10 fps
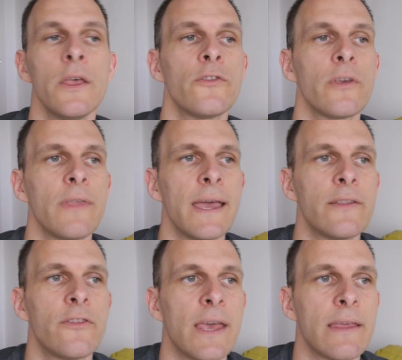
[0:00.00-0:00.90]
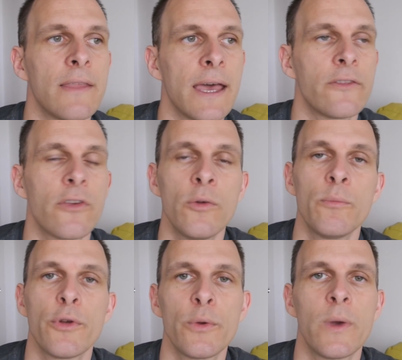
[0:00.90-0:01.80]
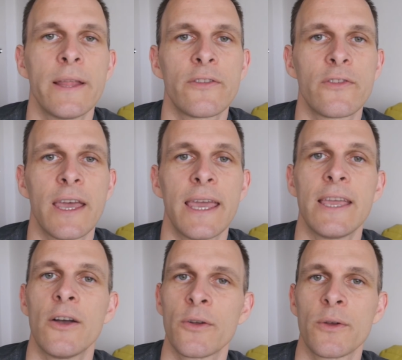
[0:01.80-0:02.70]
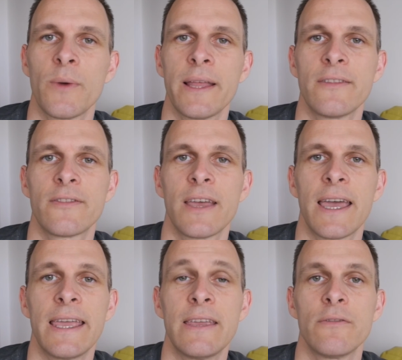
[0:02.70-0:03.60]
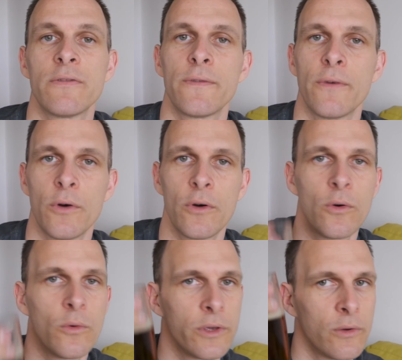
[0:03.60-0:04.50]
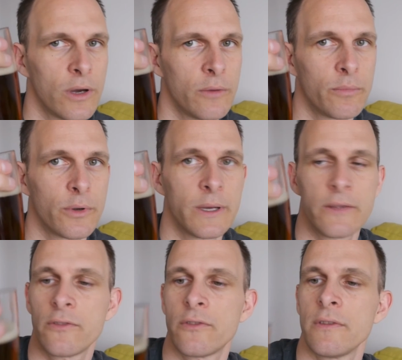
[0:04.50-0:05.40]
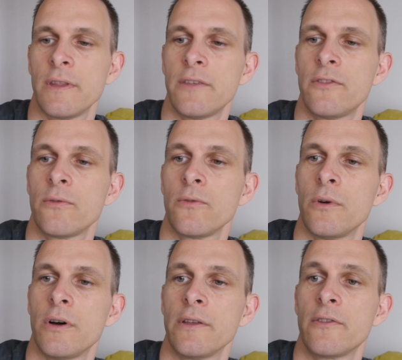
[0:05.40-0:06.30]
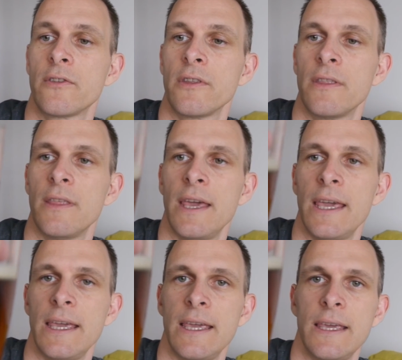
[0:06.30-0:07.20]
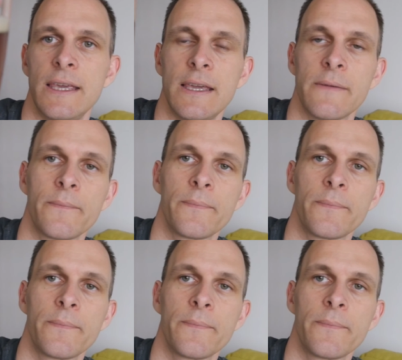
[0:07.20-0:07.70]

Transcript: So that's it. That's Homebrew Wednesday on a Wednesday for all you homebrewers. This was the...